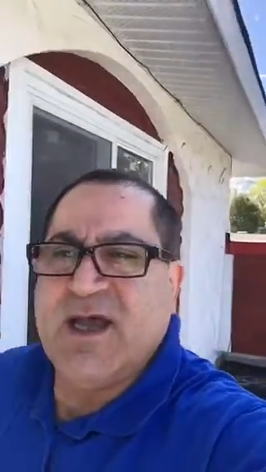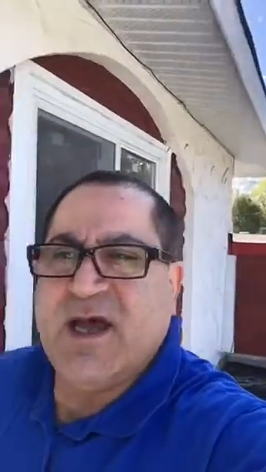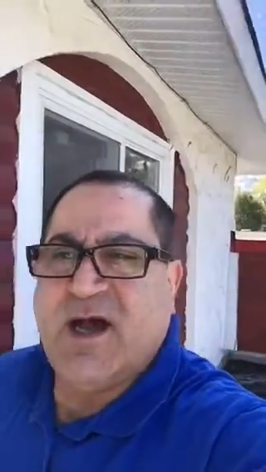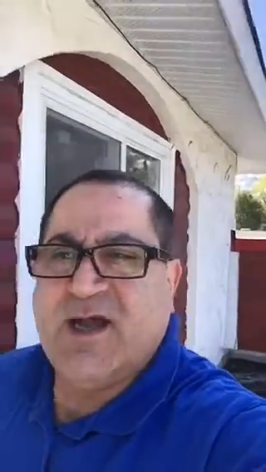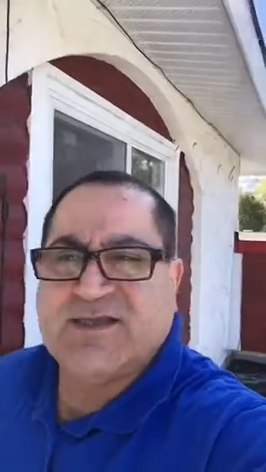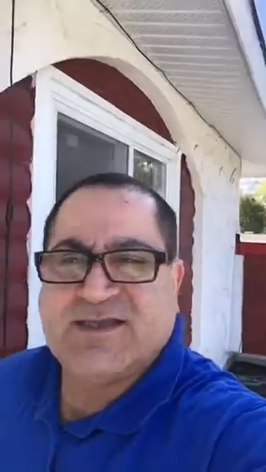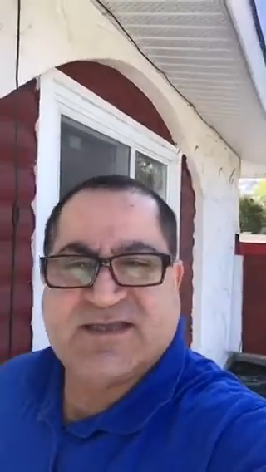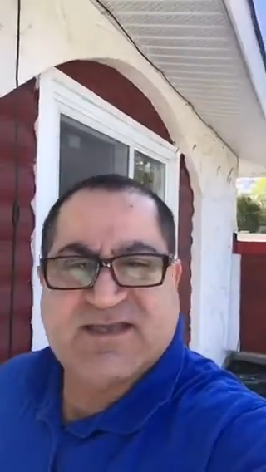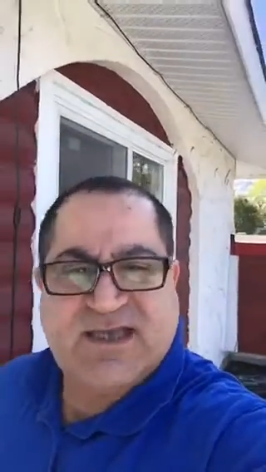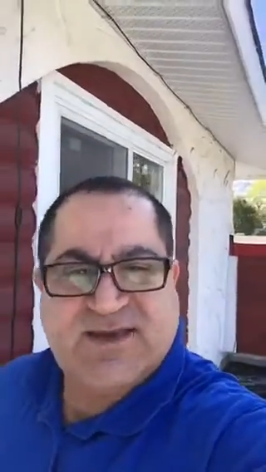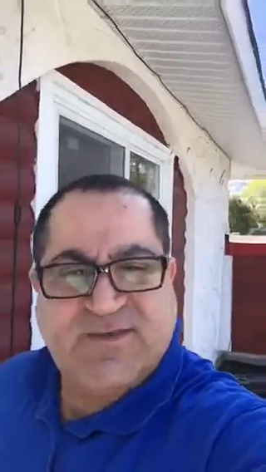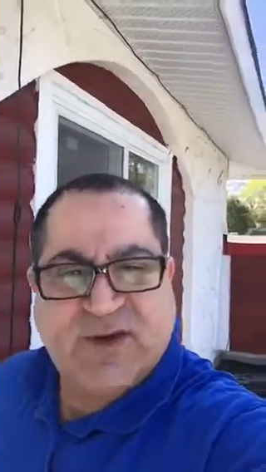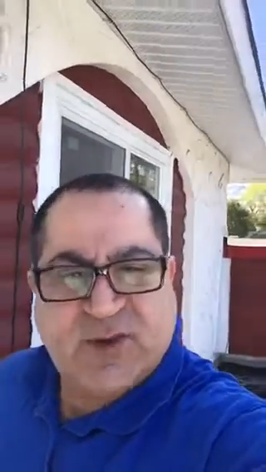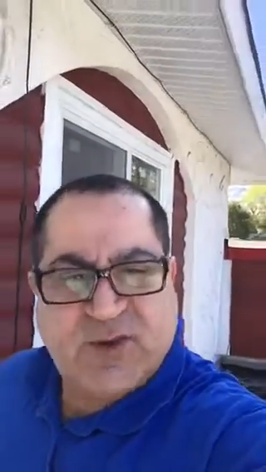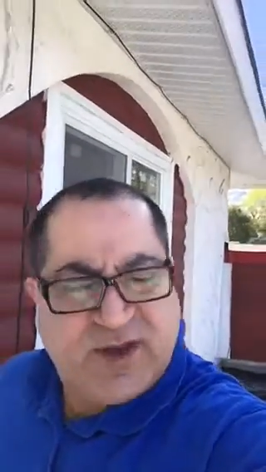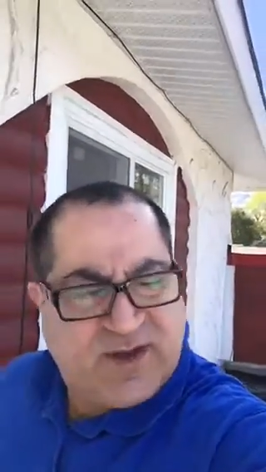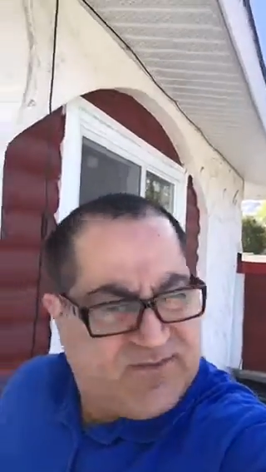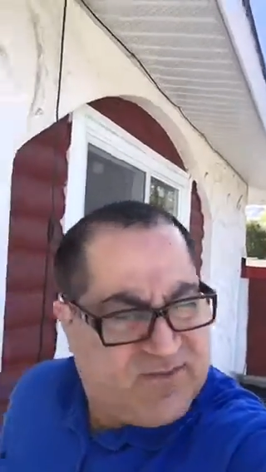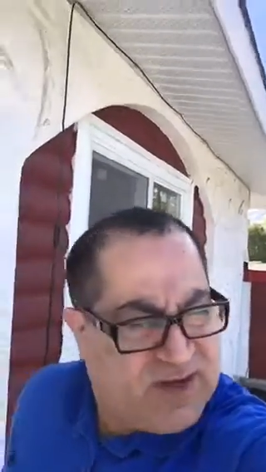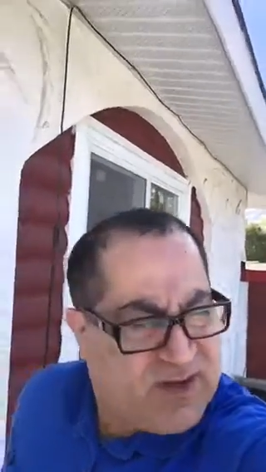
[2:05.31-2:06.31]
I'll just leave a
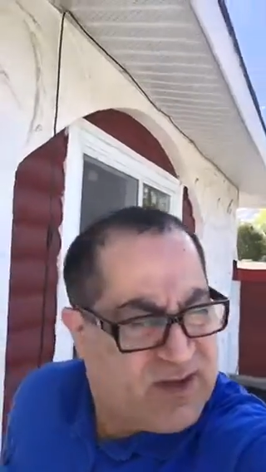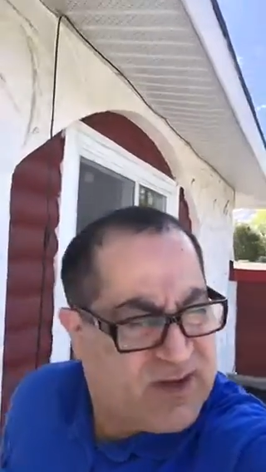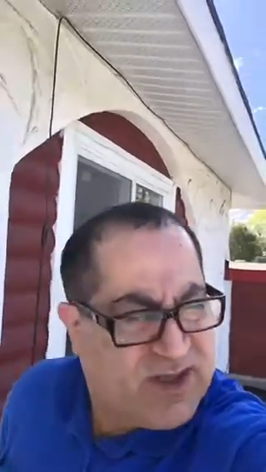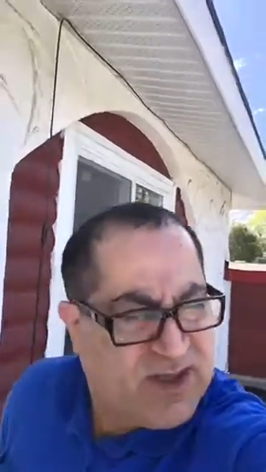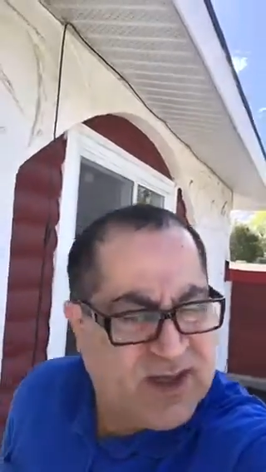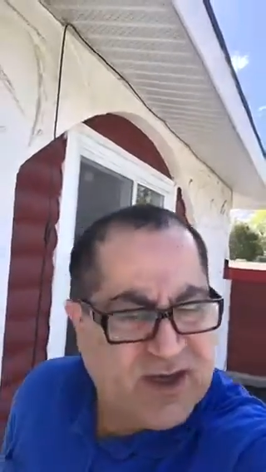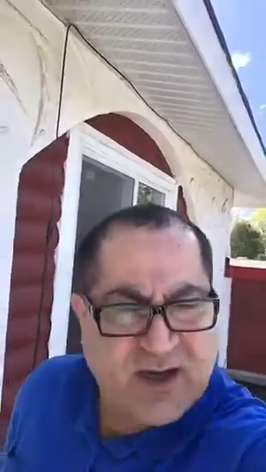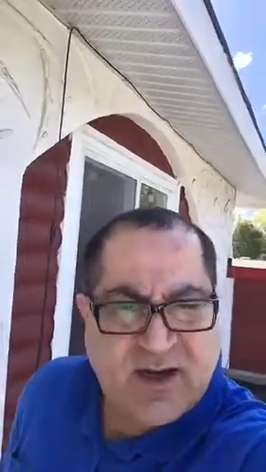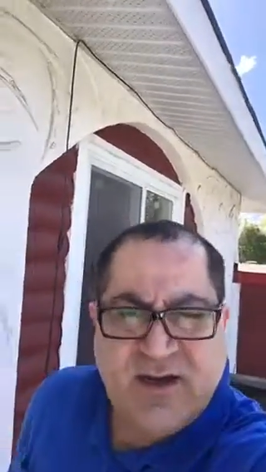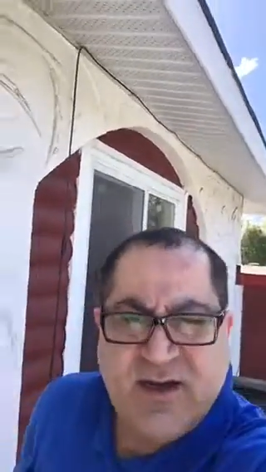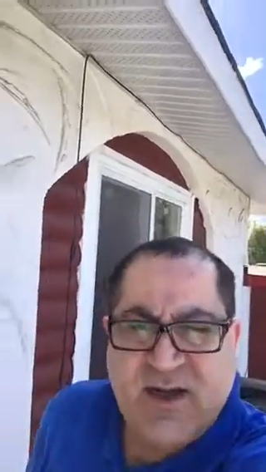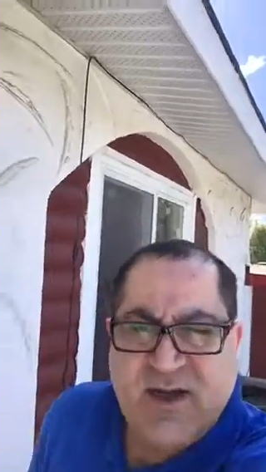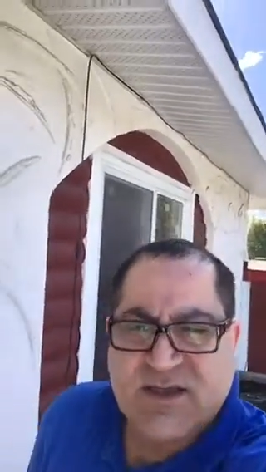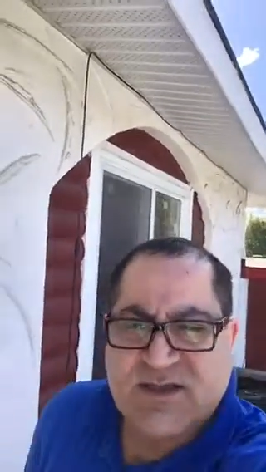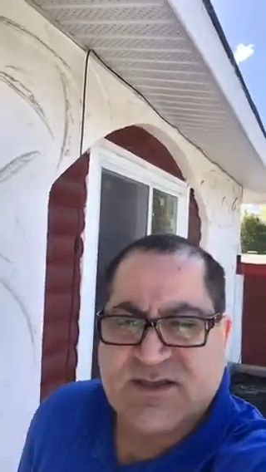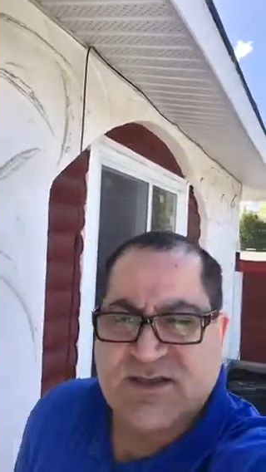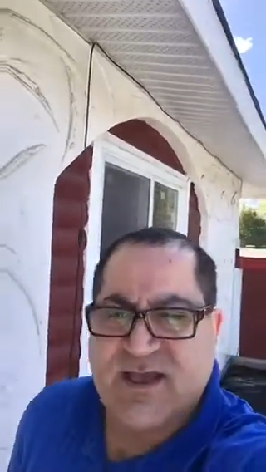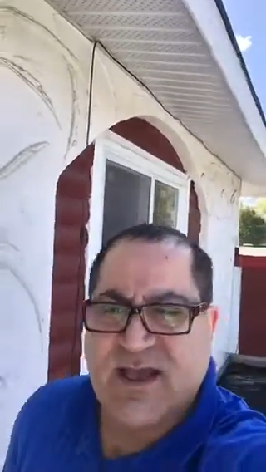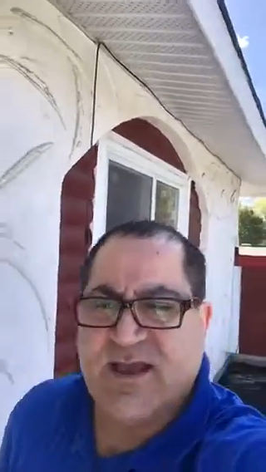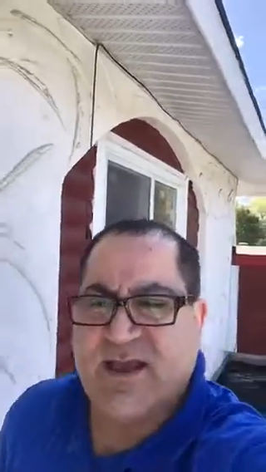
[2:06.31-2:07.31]
quick video here
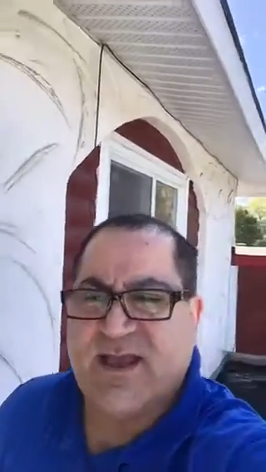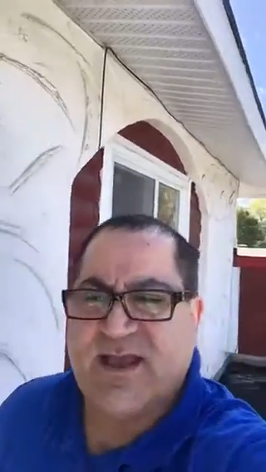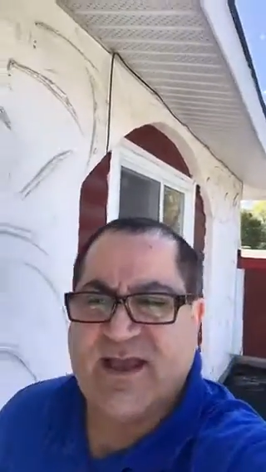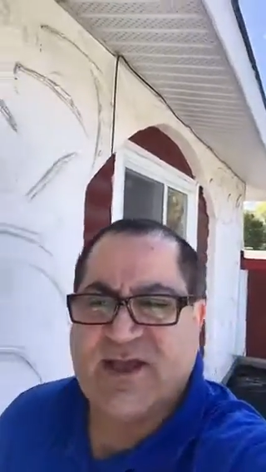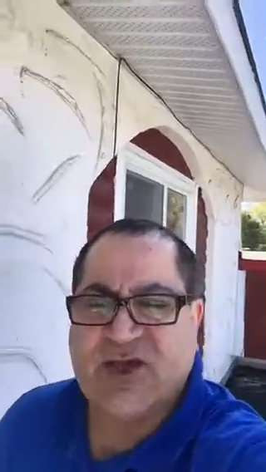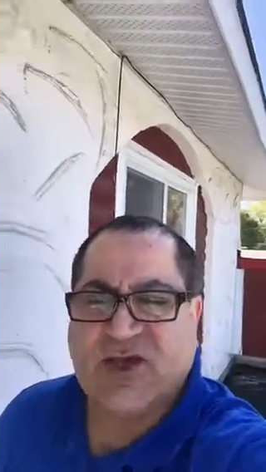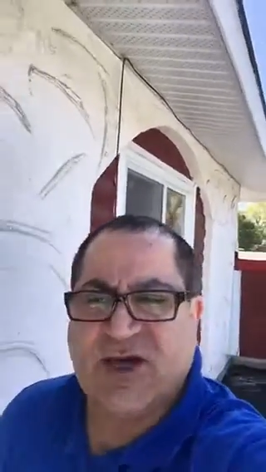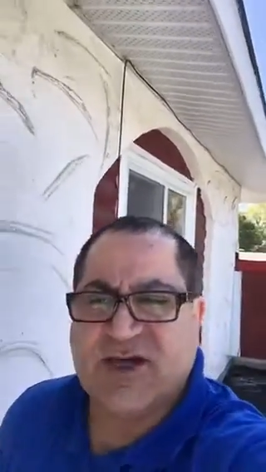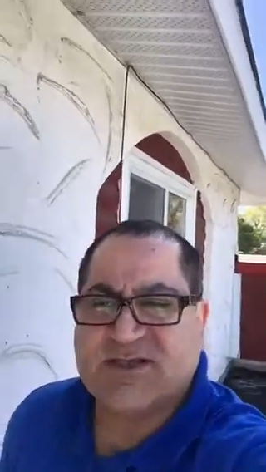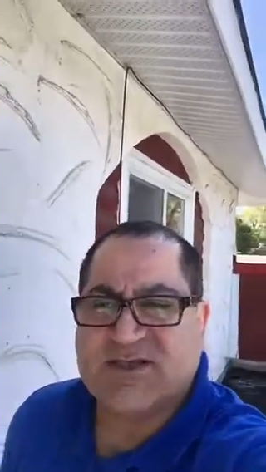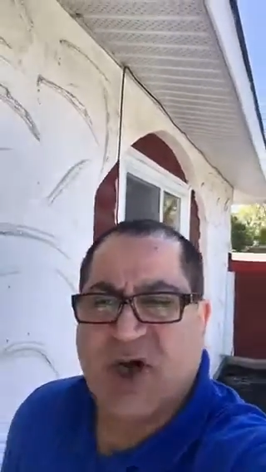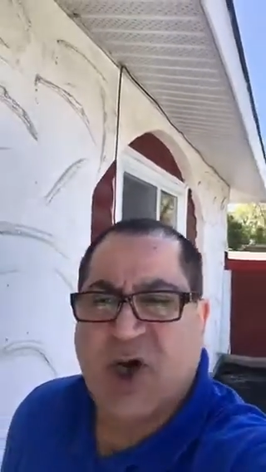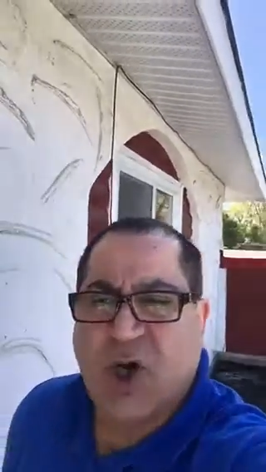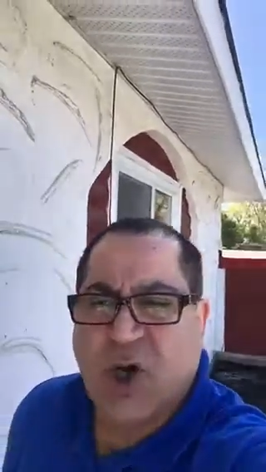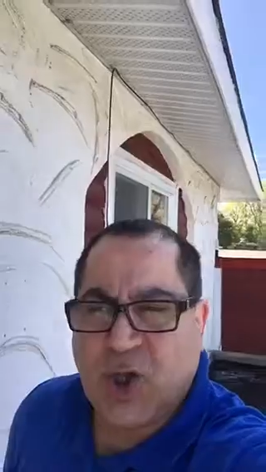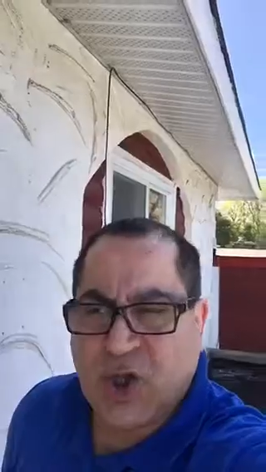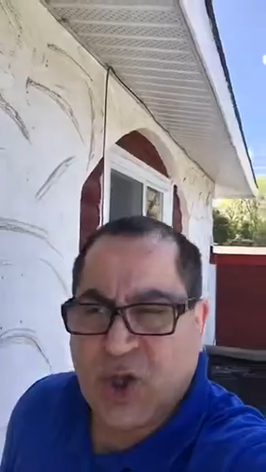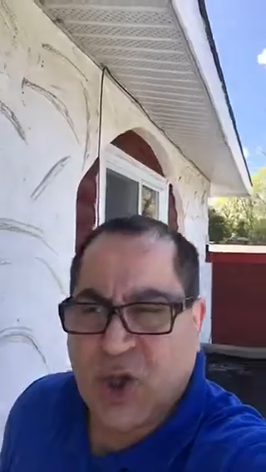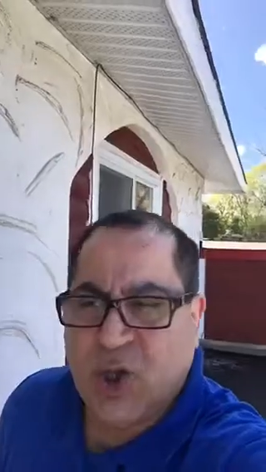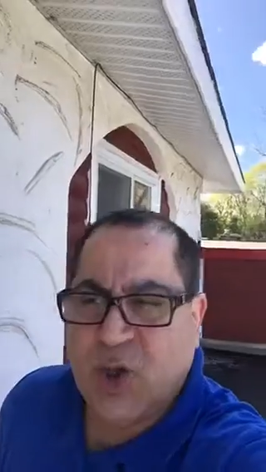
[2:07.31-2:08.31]
so that it lets you guys
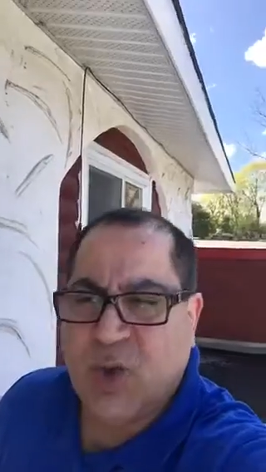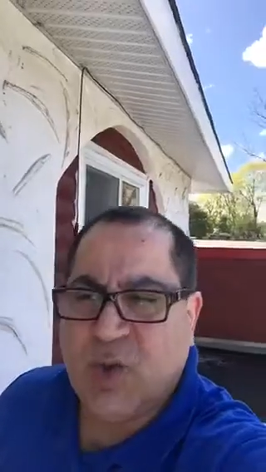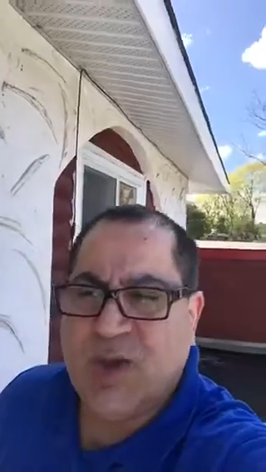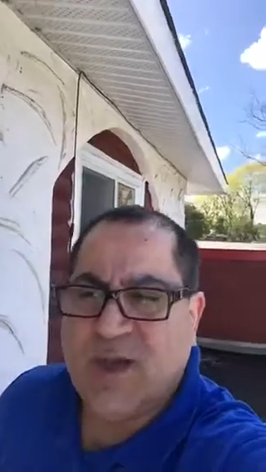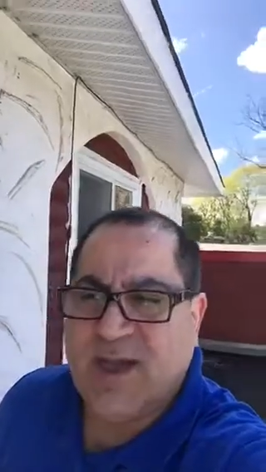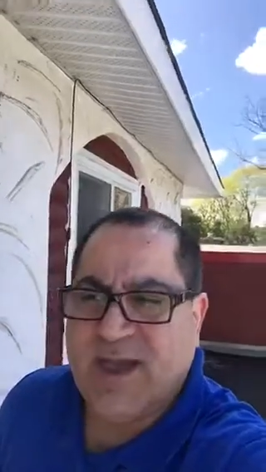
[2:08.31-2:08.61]
all know